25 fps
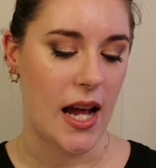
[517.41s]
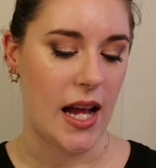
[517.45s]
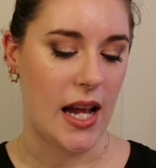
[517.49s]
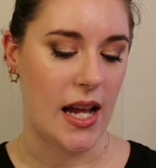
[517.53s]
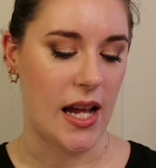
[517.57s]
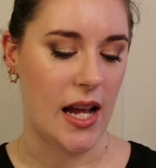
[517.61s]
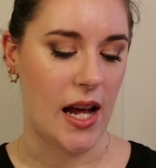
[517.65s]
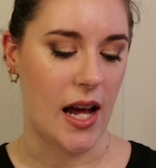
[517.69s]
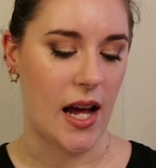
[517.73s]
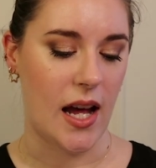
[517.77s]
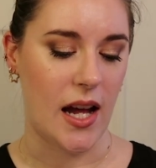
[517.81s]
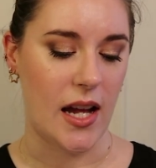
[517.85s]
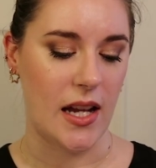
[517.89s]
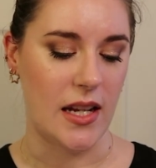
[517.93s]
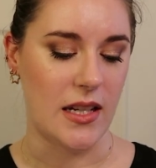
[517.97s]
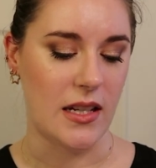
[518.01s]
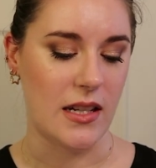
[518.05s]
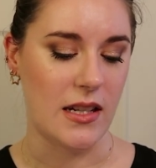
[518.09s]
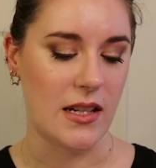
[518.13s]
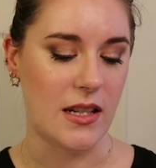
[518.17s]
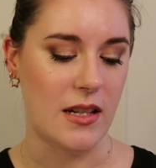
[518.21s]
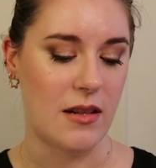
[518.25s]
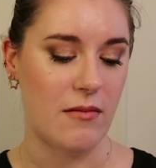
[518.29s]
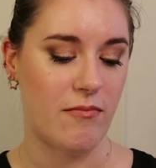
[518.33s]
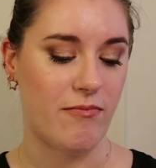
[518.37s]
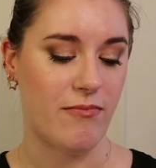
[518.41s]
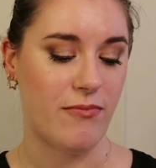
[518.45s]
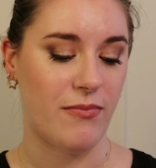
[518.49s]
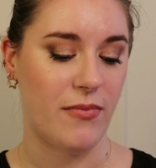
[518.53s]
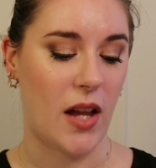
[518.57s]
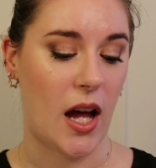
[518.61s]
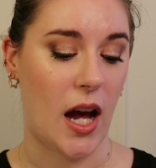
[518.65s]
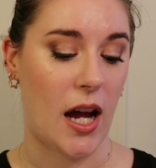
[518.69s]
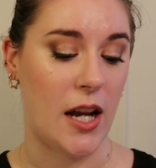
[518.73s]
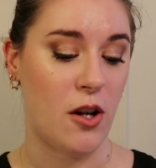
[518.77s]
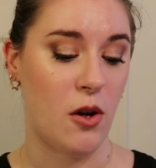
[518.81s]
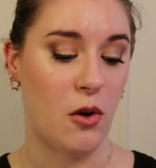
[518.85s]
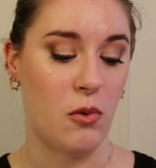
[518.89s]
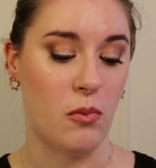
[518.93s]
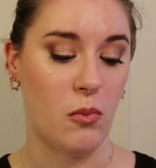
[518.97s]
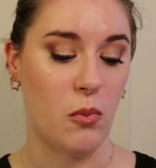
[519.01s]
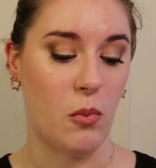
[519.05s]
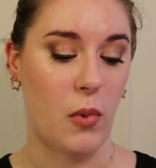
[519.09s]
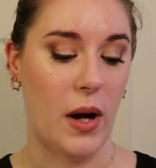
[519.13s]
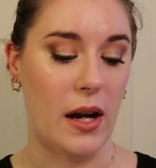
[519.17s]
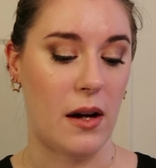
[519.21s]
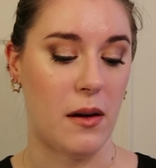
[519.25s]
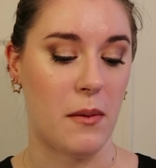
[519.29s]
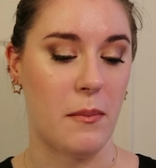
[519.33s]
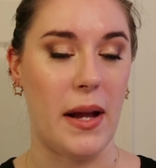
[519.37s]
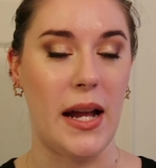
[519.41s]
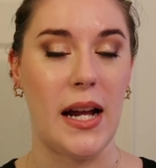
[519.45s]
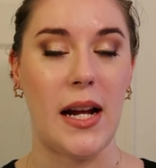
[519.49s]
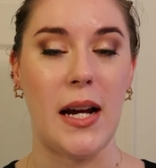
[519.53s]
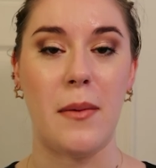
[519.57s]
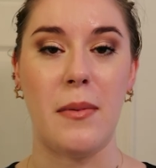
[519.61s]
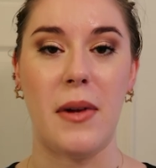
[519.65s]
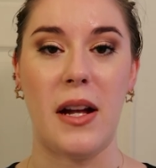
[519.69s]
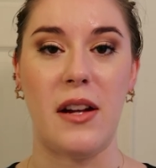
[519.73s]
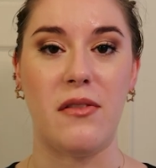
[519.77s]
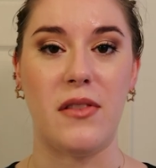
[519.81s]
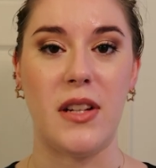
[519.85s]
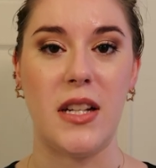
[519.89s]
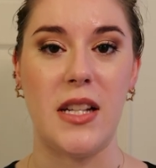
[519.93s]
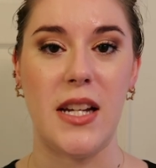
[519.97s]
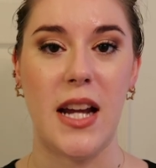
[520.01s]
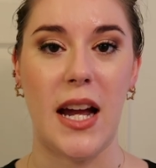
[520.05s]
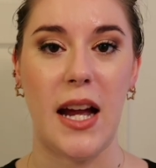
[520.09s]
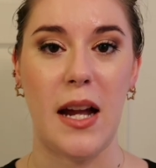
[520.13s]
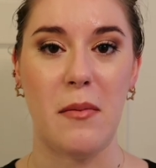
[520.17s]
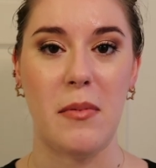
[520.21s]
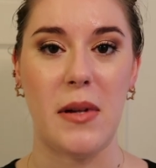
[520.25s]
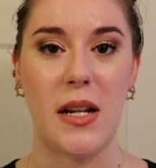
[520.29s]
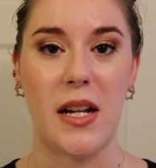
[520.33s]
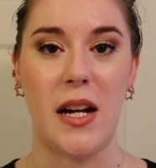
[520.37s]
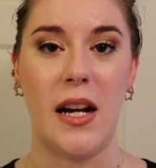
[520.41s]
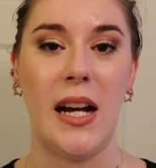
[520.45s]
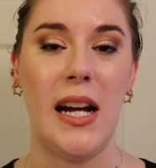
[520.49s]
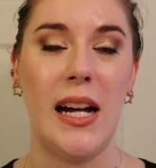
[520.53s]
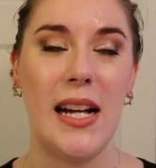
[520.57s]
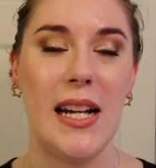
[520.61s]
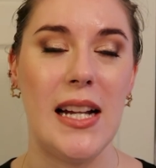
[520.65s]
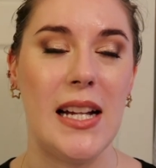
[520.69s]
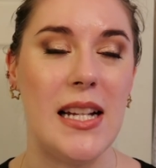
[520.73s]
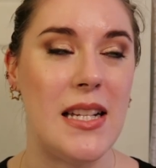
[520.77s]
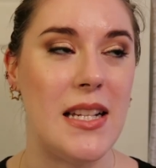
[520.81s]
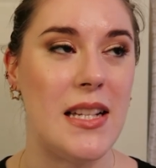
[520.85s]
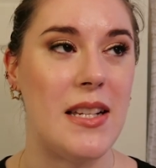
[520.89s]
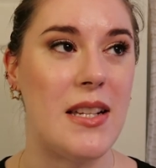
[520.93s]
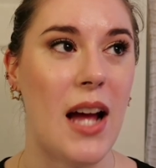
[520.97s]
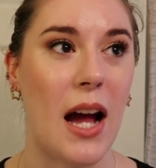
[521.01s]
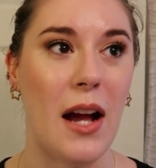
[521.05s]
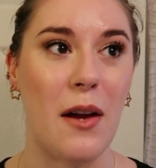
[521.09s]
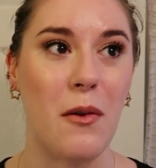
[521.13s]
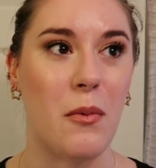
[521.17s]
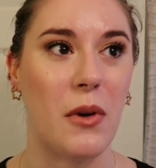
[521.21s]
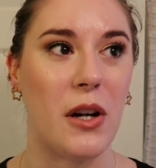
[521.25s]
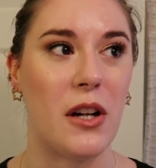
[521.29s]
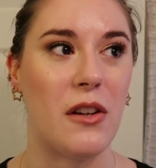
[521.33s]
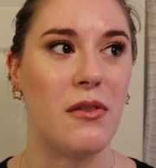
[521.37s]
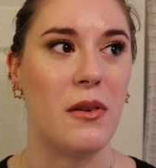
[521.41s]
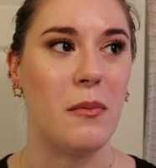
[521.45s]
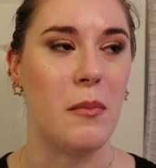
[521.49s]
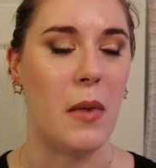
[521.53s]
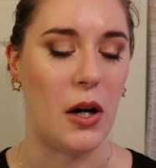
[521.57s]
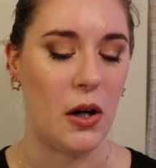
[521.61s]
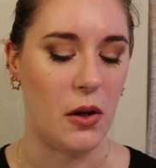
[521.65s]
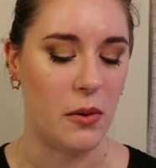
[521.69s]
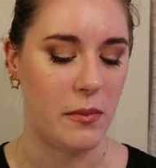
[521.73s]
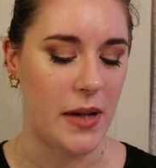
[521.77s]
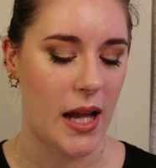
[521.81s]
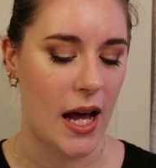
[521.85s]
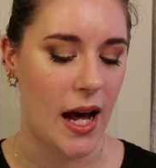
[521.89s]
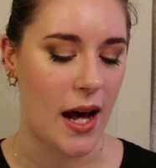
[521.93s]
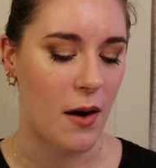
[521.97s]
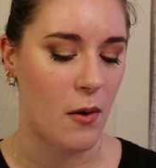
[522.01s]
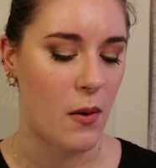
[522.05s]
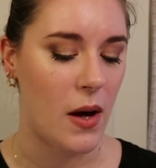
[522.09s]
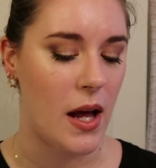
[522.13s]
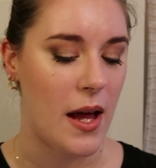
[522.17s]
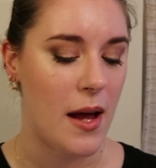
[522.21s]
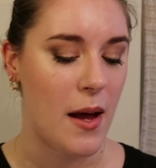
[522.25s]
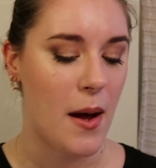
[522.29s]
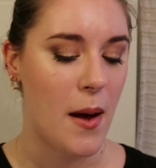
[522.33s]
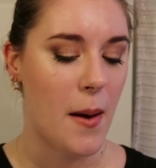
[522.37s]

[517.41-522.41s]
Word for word: and I don't wear makeup every day because I work from home now,